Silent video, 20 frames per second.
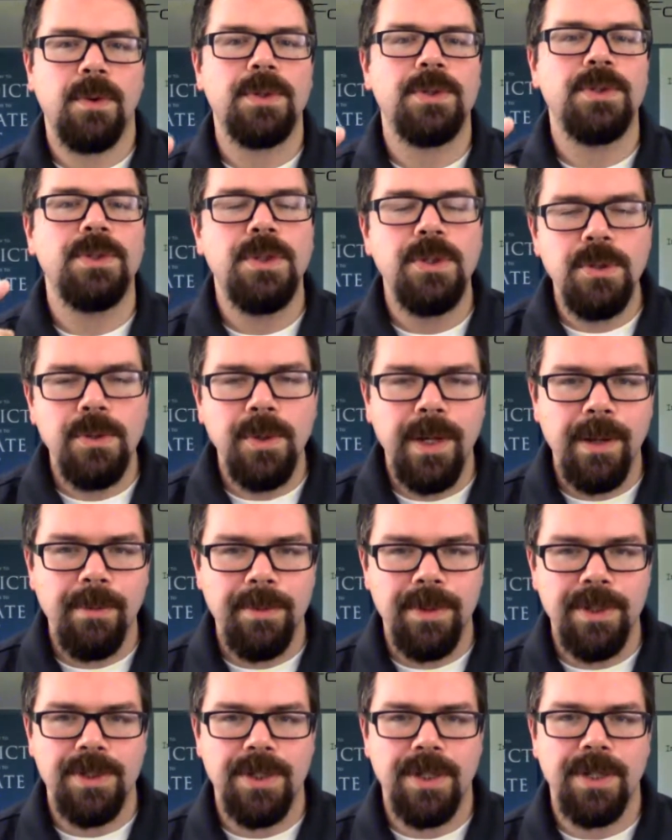or 2
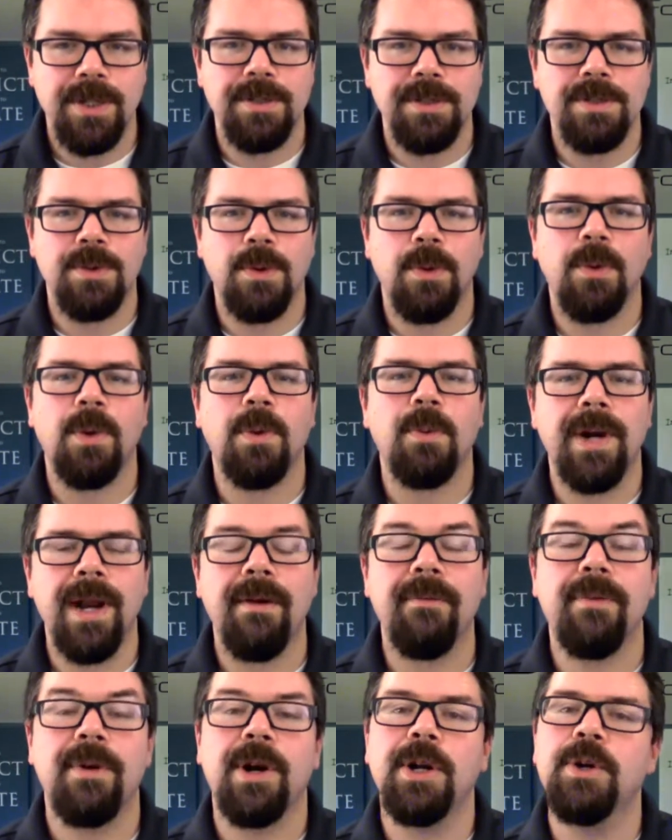images or
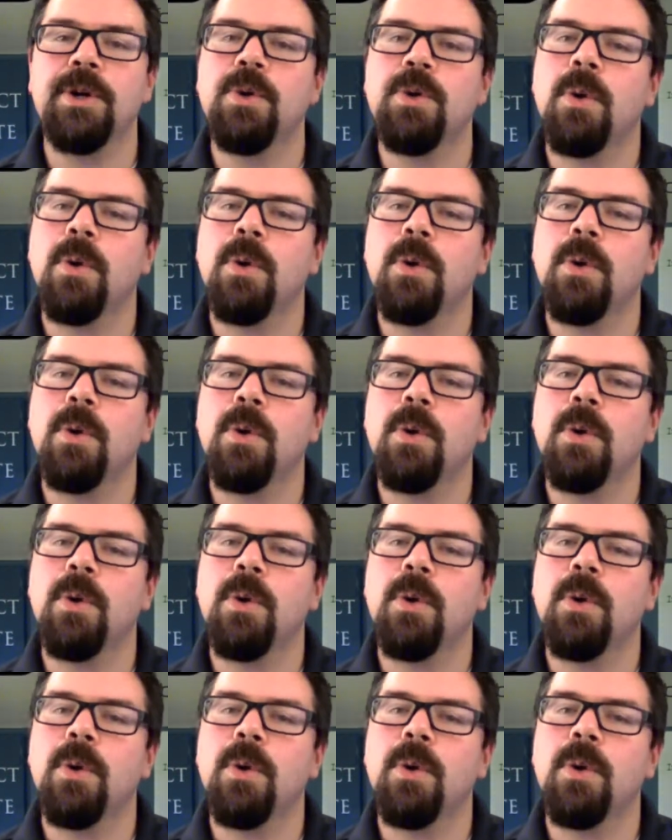whatever in